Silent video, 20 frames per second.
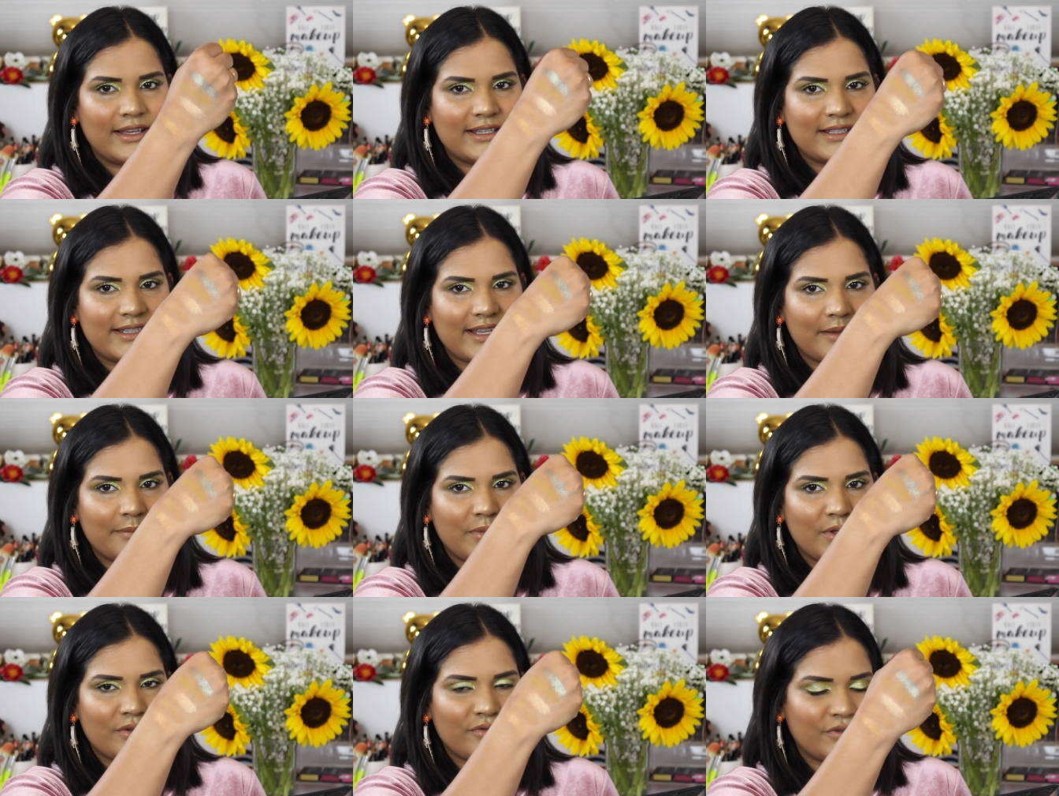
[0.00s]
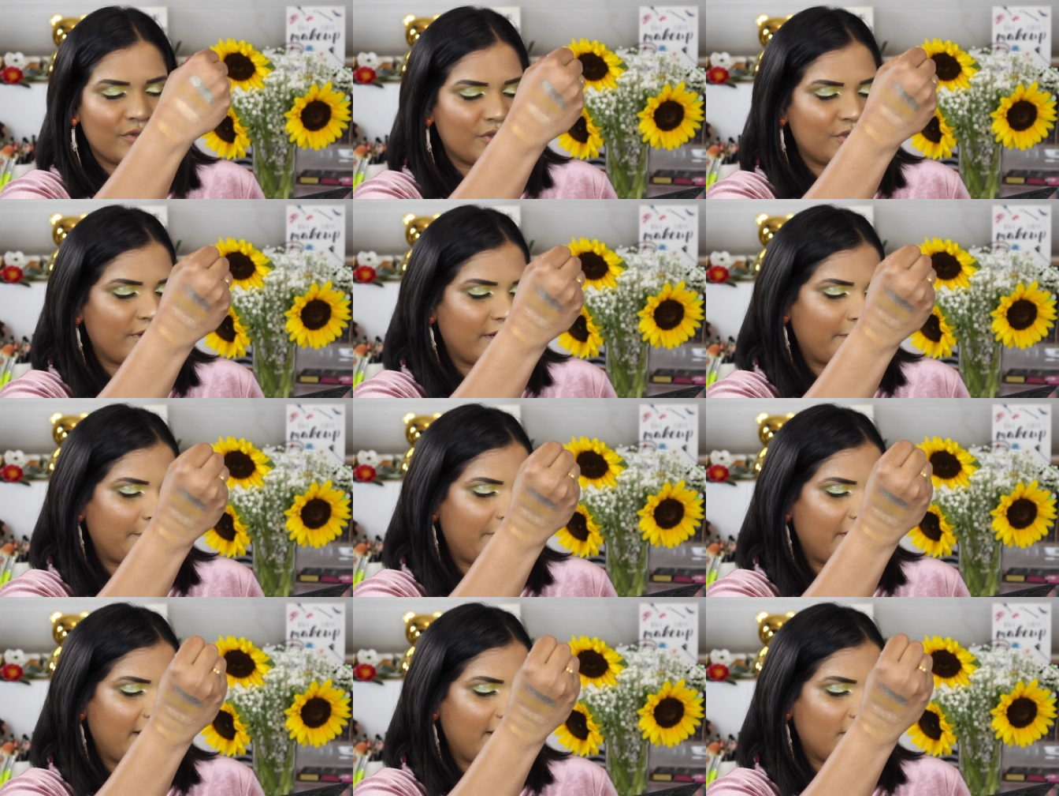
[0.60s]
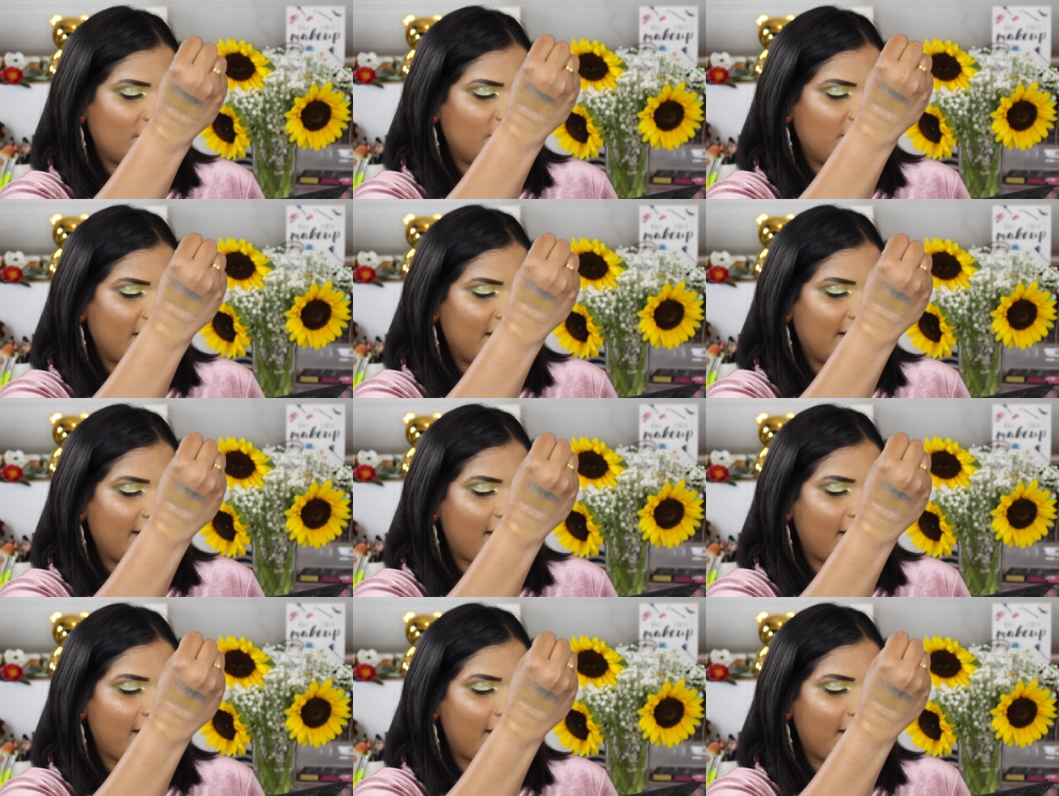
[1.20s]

is that beautiful champagne shade,